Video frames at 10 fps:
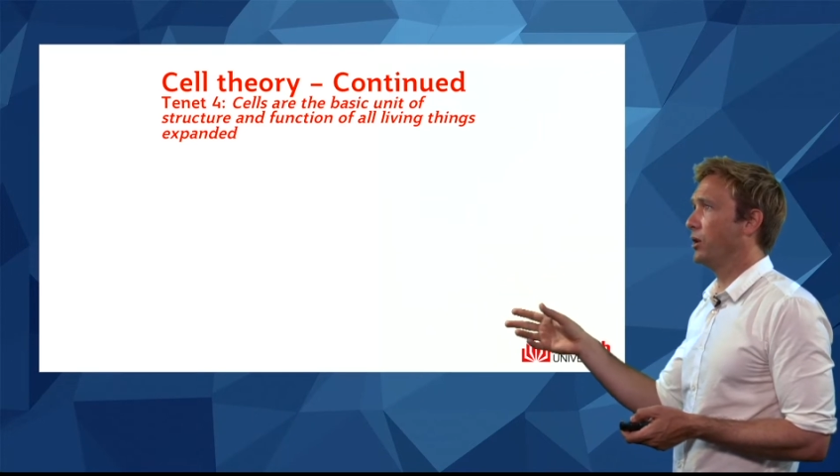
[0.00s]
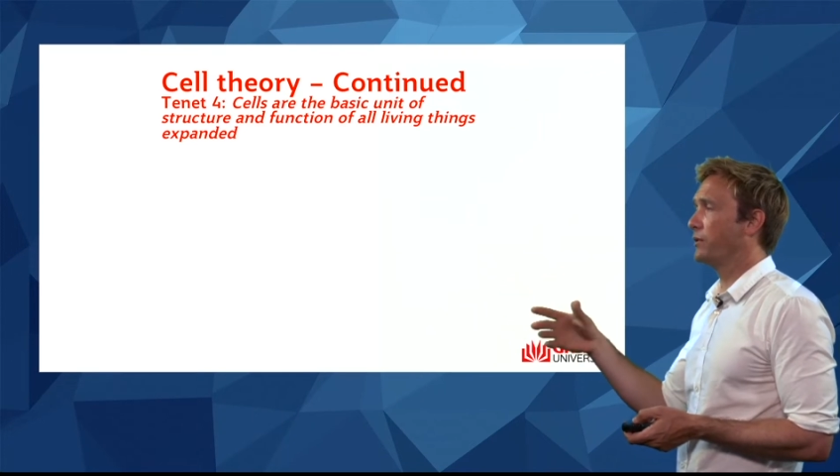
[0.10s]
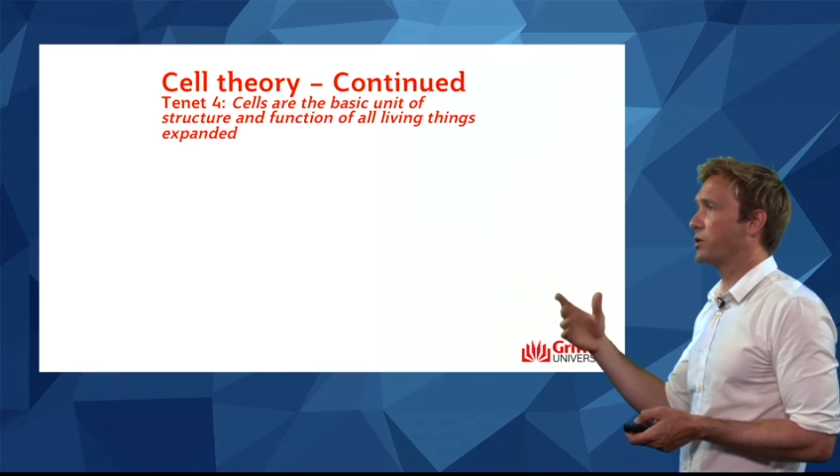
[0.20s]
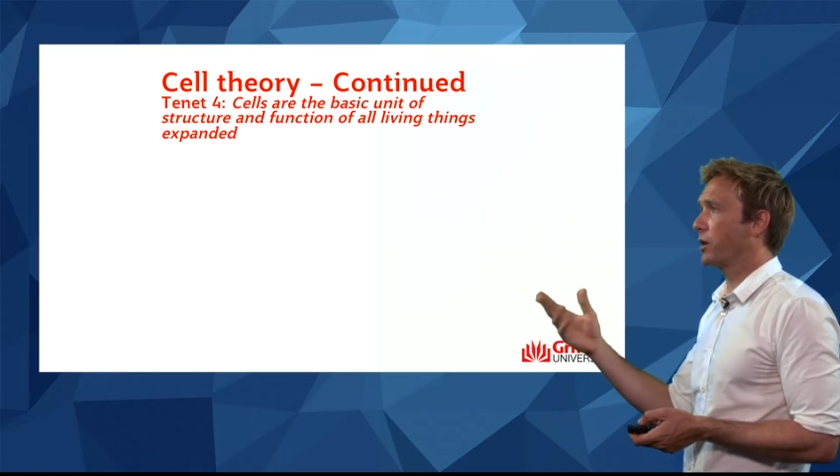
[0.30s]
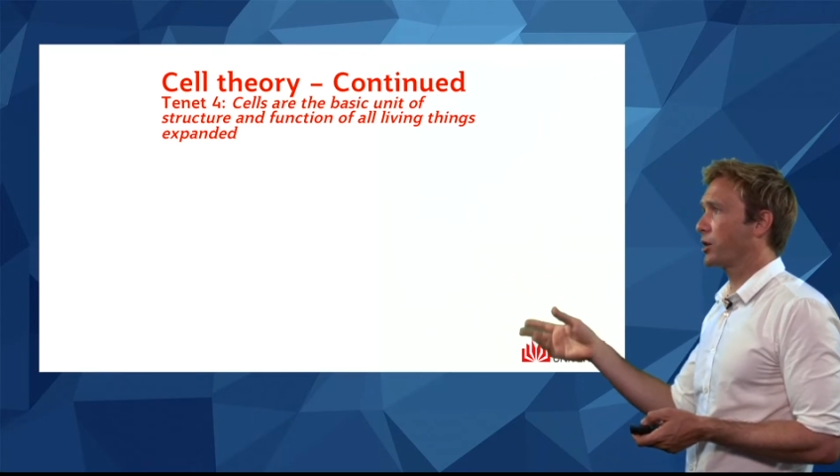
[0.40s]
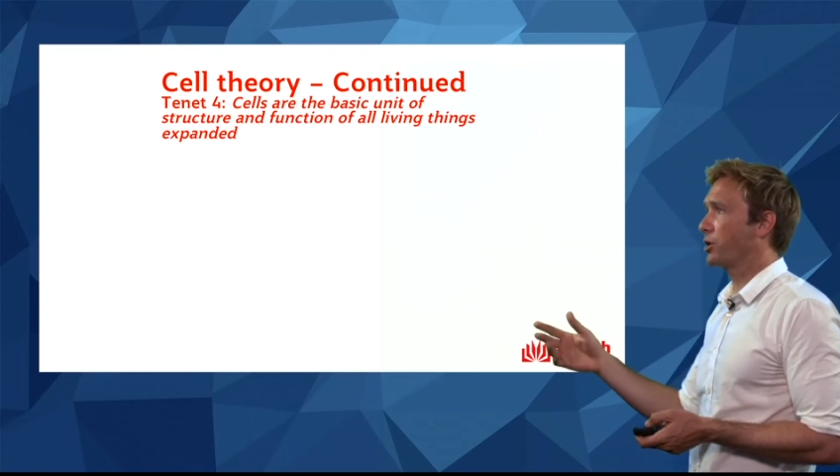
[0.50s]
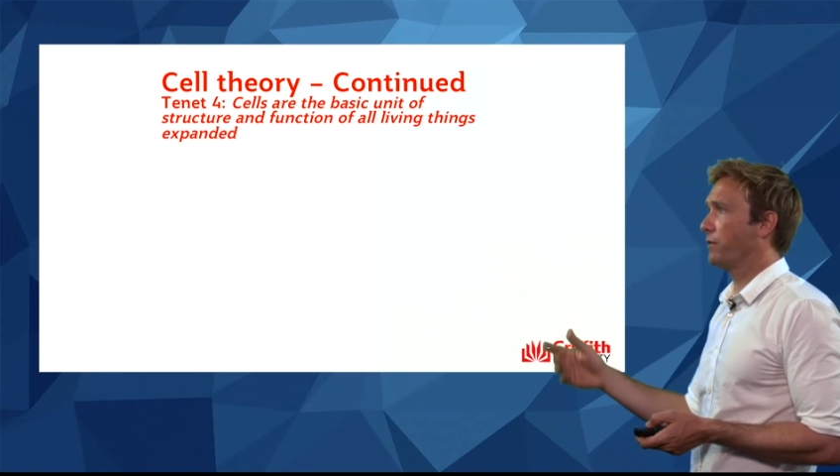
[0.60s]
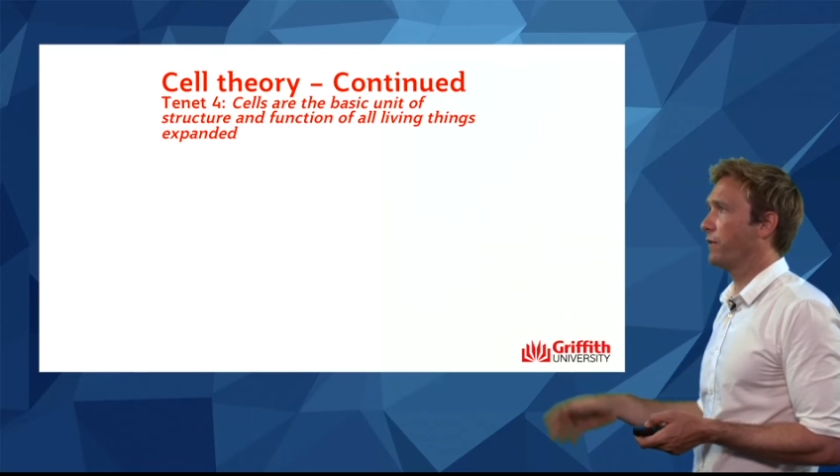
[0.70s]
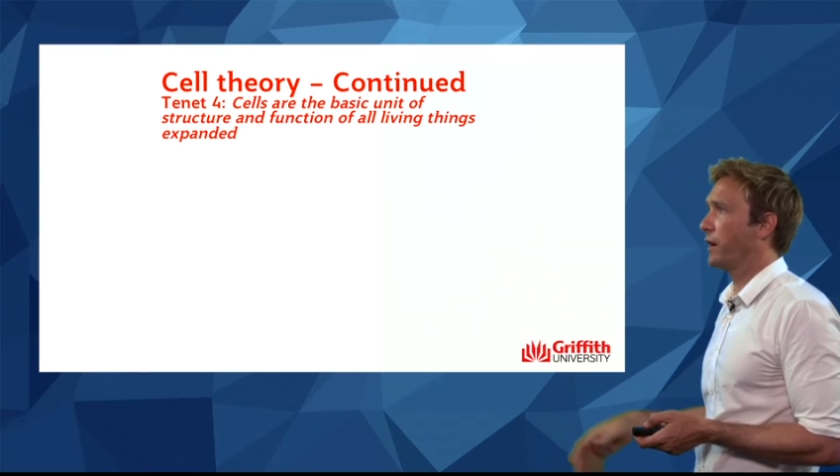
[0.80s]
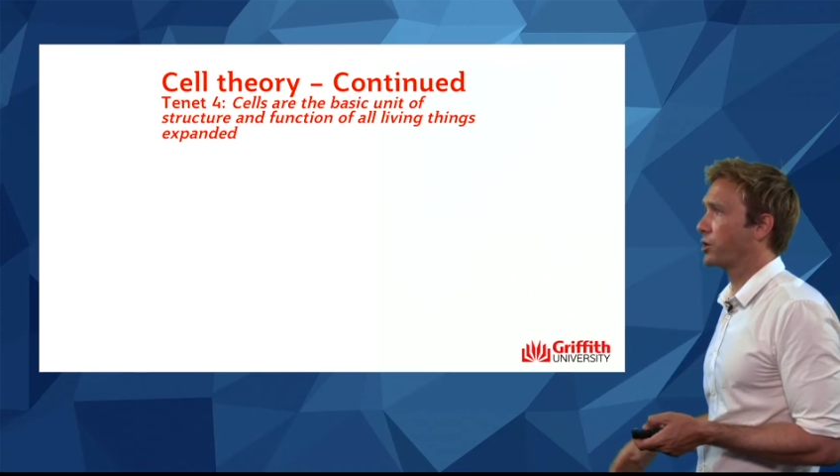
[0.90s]
of structure and
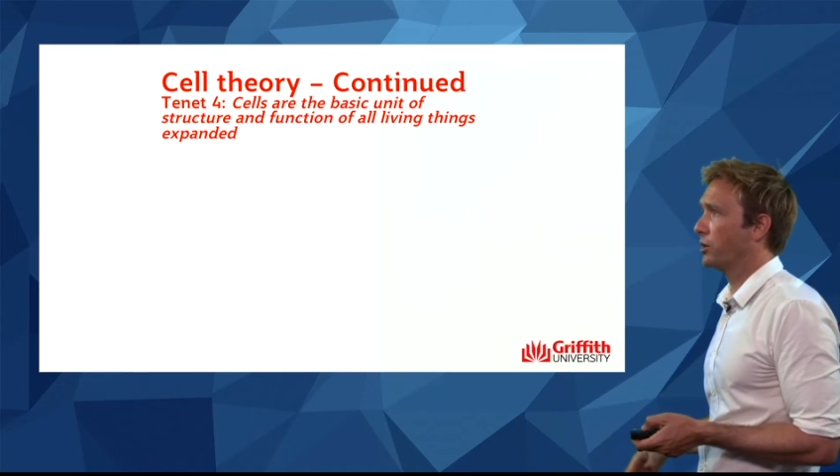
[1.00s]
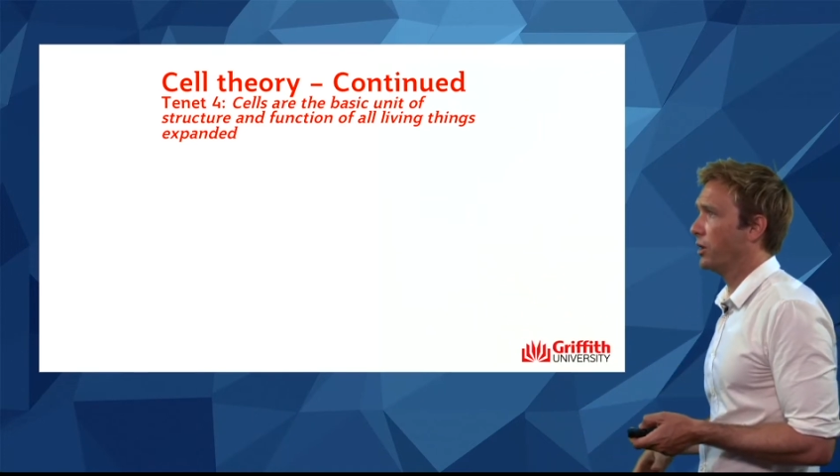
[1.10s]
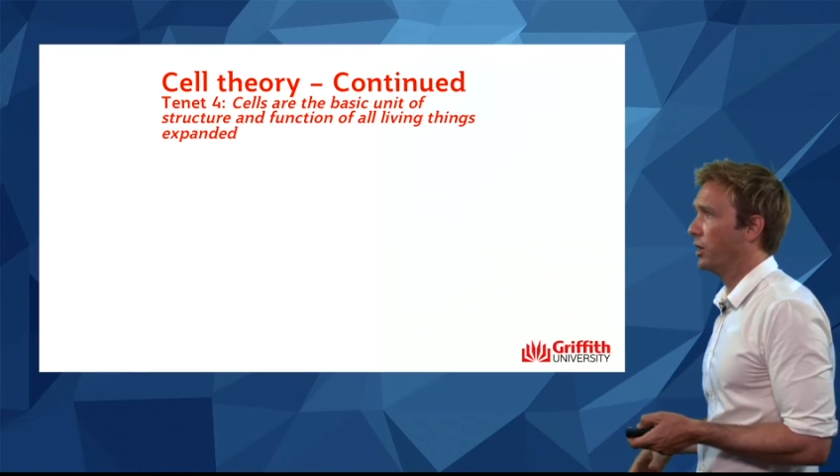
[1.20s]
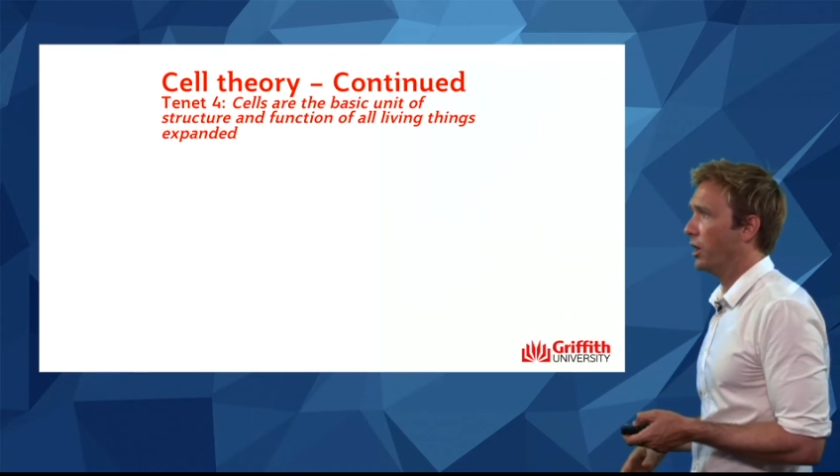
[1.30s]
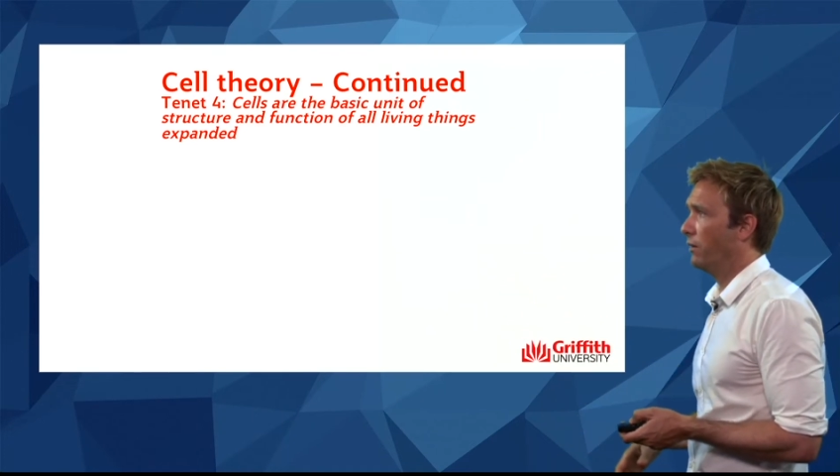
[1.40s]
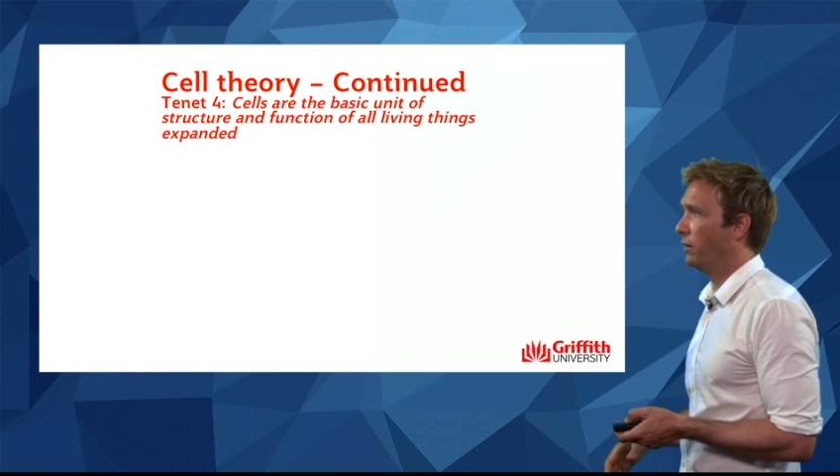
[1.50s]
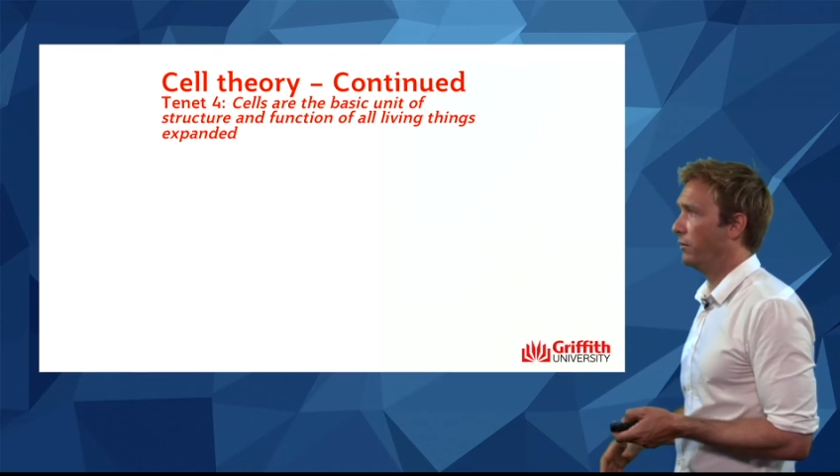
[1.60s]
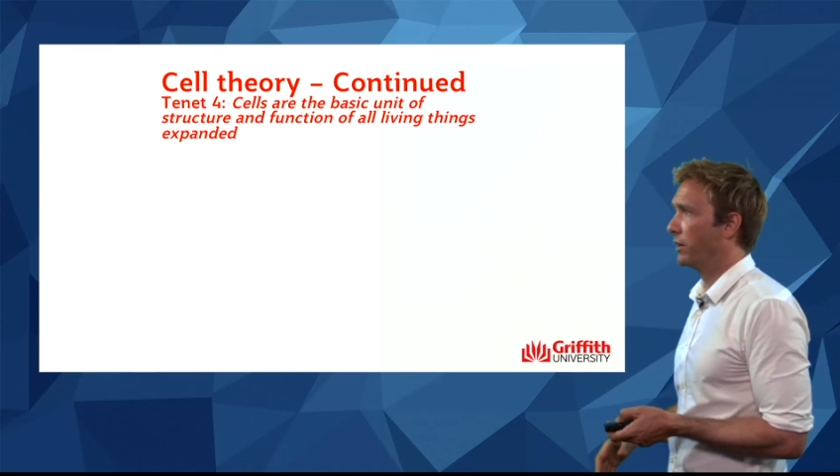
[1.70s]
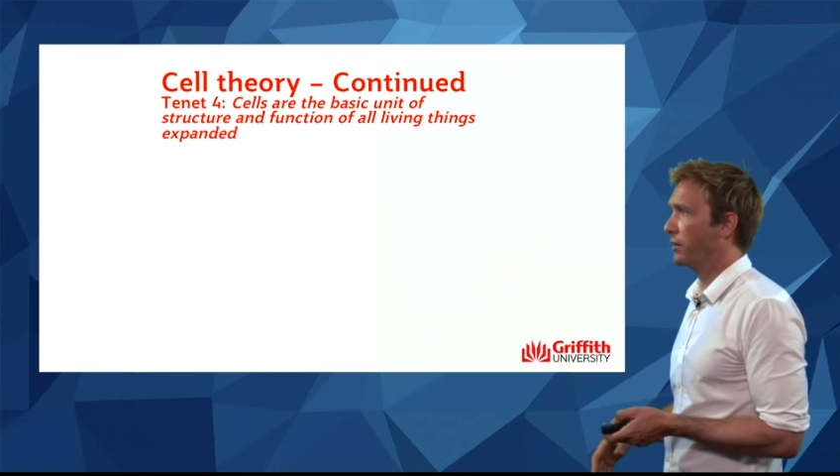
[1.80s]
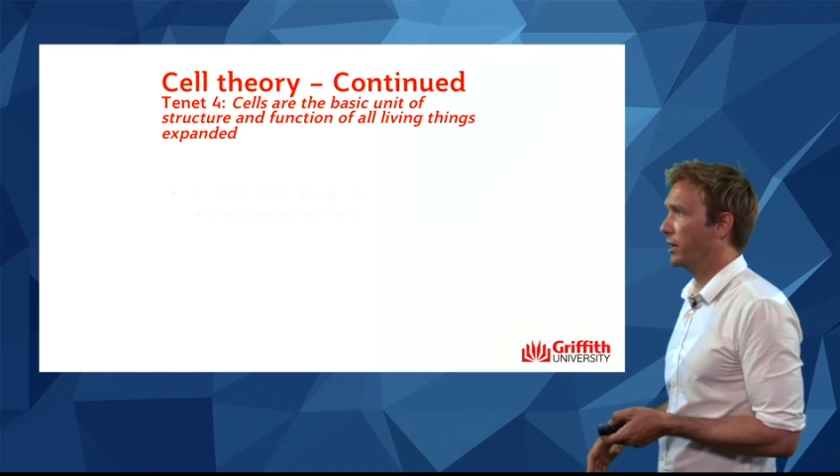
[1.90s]
function of
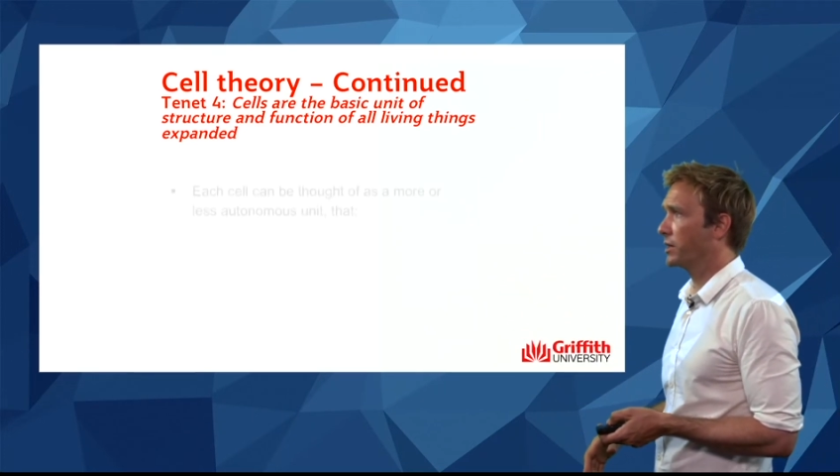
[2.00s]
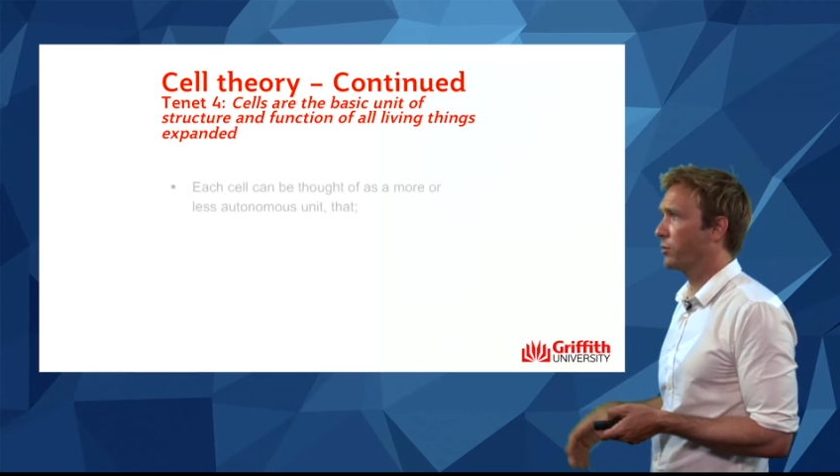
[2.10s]
living things,